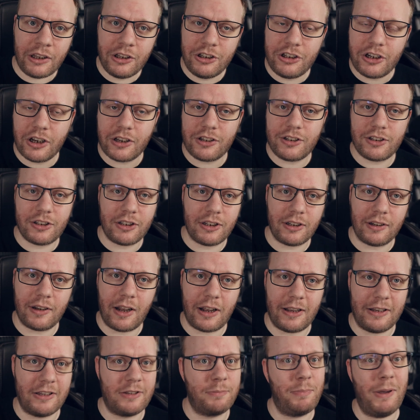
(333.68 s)
Just
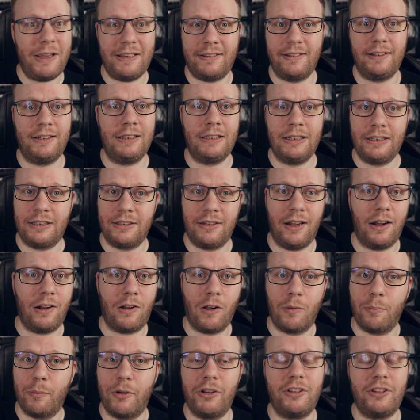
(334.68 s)
it's basically Stockholm,